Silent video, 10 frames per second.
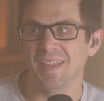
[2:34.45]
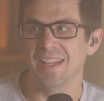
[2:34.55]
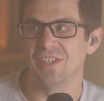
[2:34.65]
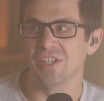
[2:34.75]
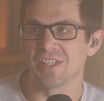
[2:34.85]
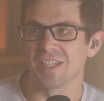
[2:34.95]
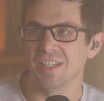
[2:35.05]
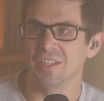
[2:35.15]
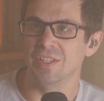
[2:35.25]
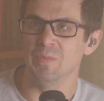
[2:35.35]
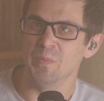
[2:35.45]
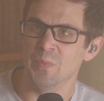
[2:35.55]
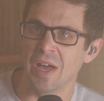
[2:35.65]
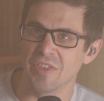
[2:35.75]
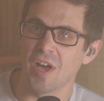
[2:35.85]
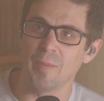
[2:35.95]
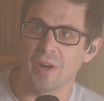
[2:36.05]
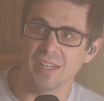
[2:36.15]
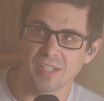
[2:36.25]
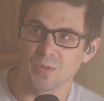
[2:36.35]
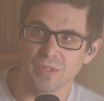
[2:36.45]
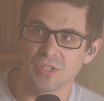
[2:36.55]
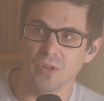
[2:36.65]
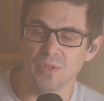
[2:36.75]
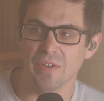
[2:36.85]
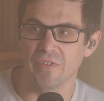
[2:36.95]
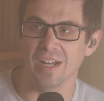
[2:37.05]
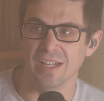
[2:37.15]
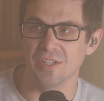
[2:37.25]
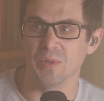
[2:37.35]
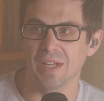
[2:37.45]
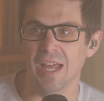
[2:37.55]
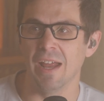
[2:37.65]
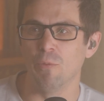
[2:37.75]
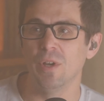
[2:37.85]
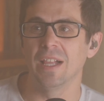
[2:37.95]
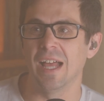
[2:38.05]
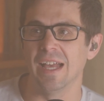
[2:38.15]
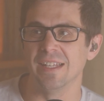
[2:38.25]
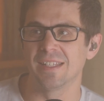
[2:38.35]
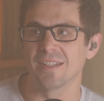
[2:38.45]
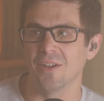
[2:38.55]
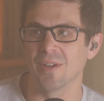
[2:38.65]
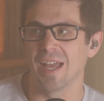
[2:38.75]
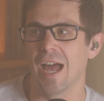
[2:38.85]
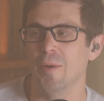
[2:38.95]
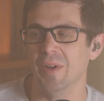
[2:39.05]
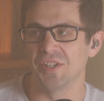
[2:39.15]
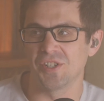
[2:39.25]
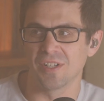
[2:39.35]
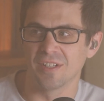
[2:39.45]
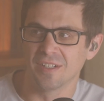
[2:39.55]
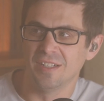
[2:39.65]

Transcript: it's just my thought process was so different into it. And I realized, okay, how much